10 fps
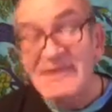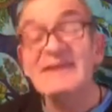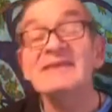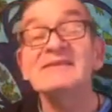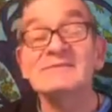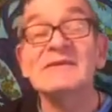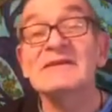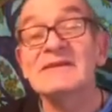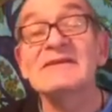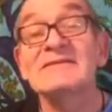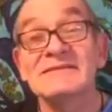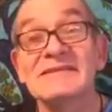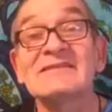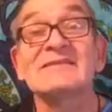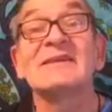it is very hard in
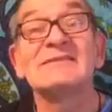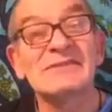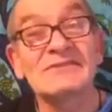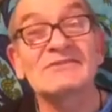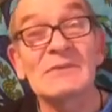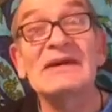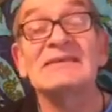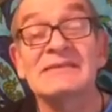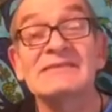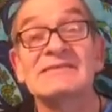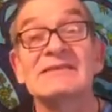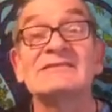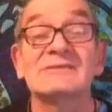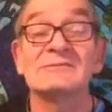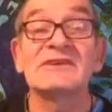this life to just wait and see
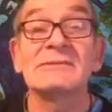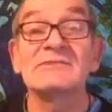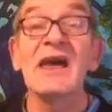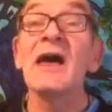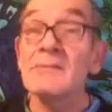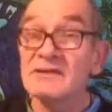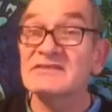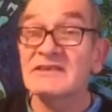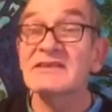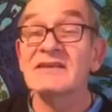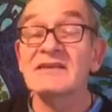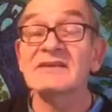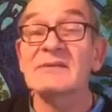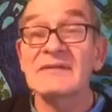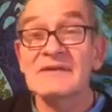sometimes, particularly
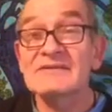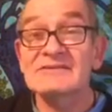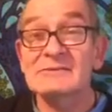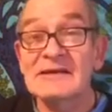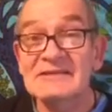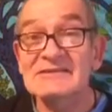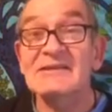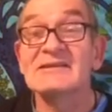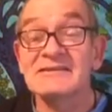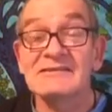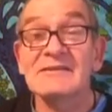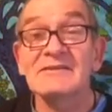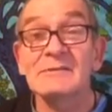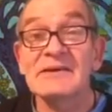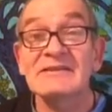when there's some anxiety in
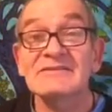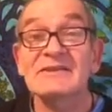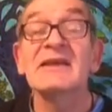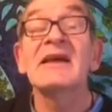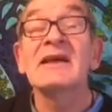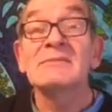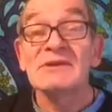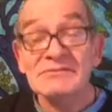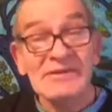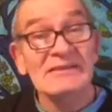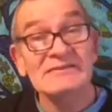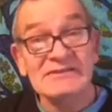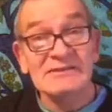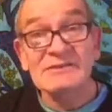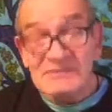the picture. But if that's
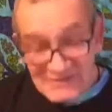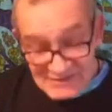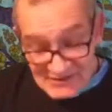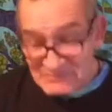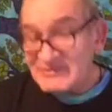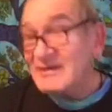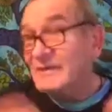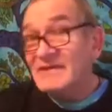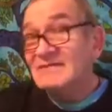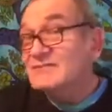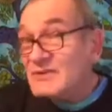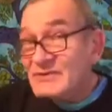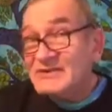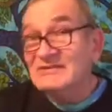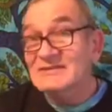you, you know, I'm saying that for a
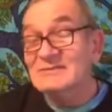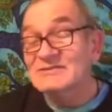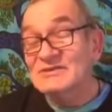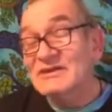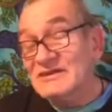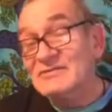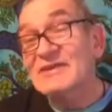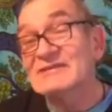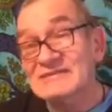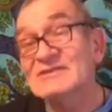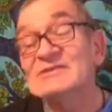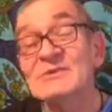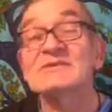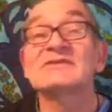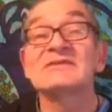reason, I'm sure. And if that's you
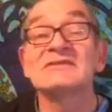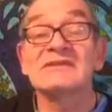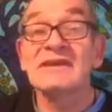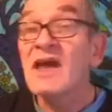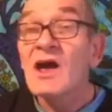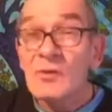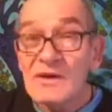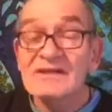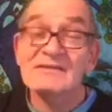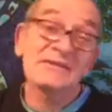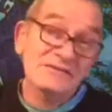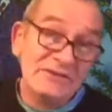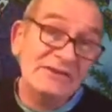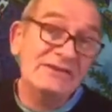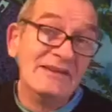watching today, well, you know,
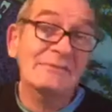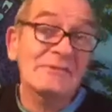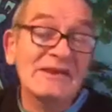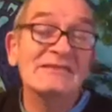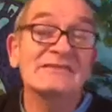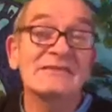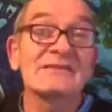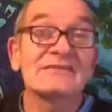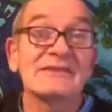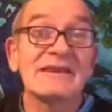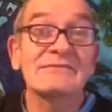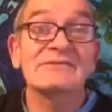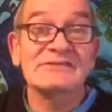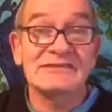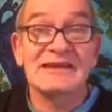try and keep the anxiety
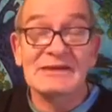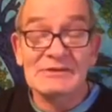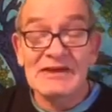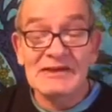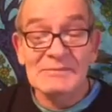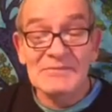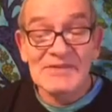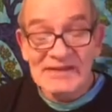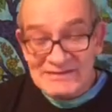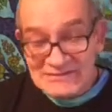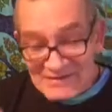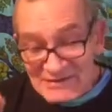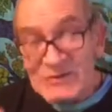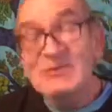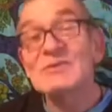levels down. There are
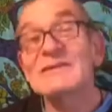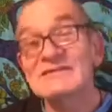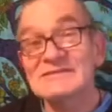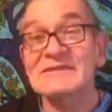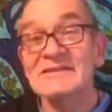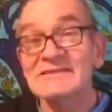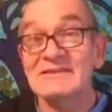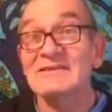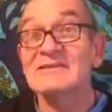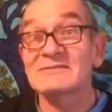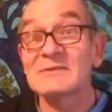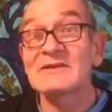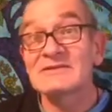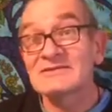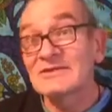always things in this
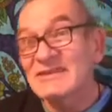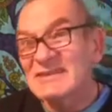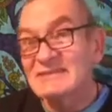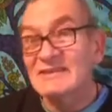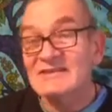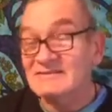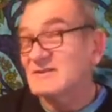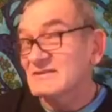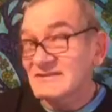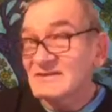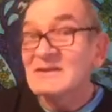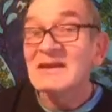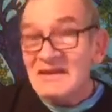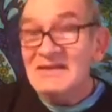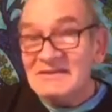world trying to tell us, oh, you know,
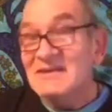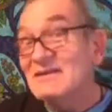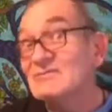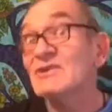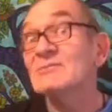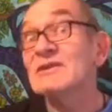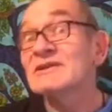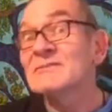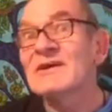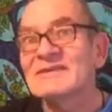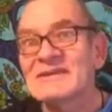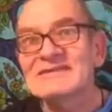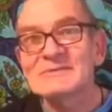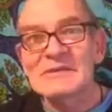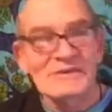you'll have no money by
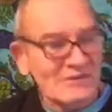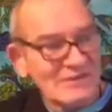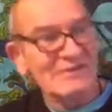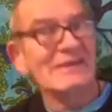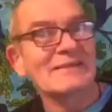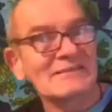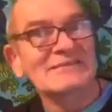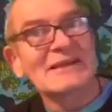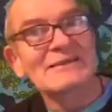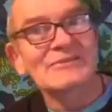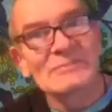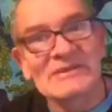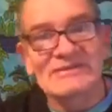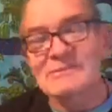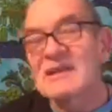next week, you're going to get the sack from
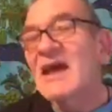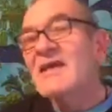your job.